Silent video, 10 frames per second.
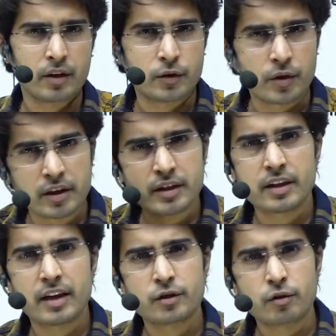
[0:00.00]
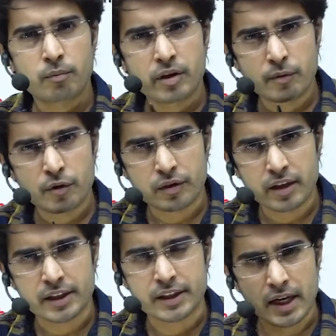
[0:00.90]
So in this case, Supreme Court
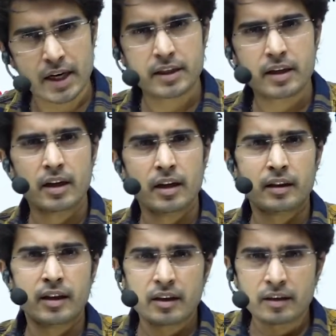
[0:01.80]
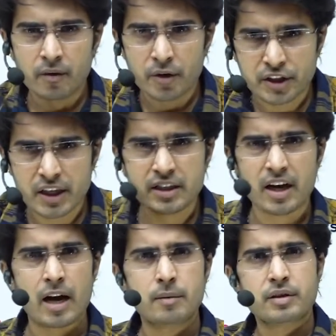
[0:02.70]
has said that in the recent
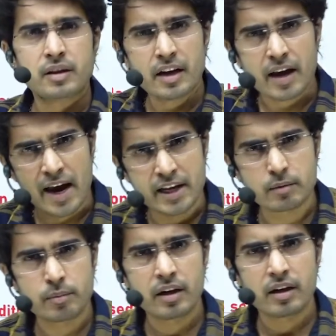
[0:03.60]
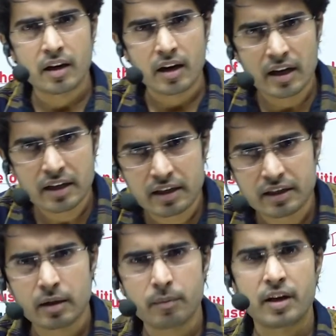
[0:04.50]
times there has been
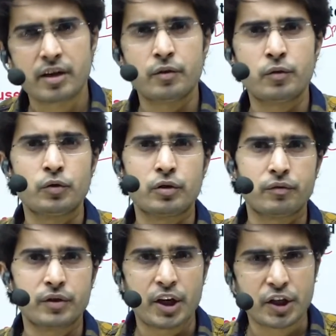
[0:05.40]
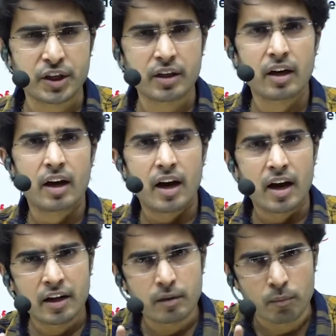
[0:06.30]
indiscriminate use of sedition
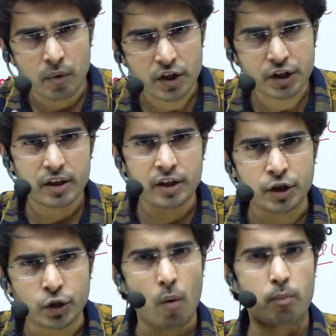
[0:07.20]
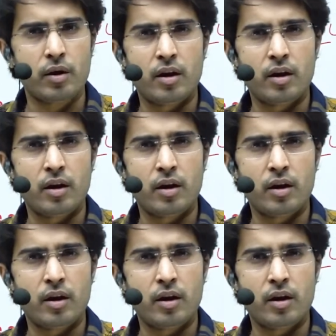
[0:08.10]
and it must stop.